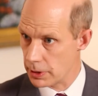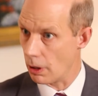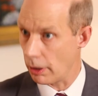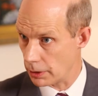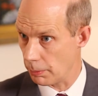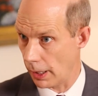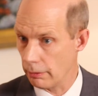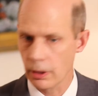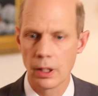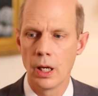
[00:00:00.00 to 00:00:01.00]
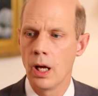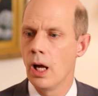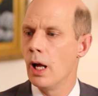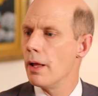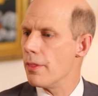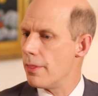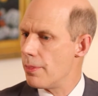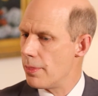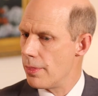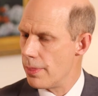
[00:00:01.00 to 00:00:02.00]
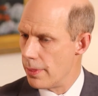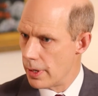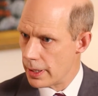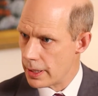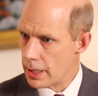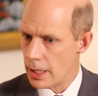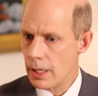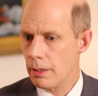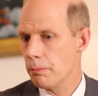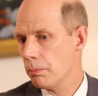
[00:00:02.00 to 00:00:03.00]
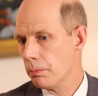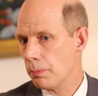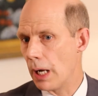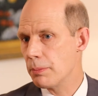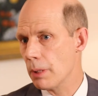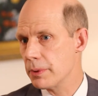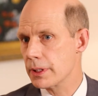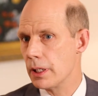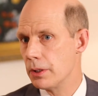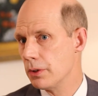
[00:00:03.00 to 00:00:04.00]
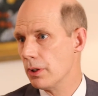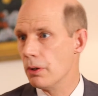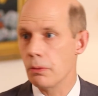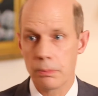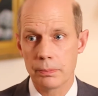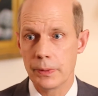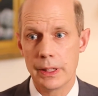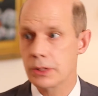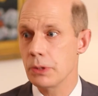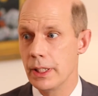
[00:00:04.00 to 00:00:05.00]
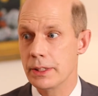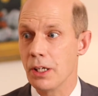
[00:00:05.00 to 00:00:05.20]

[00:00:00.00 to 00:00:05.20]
we talked about. He piped up and said, it's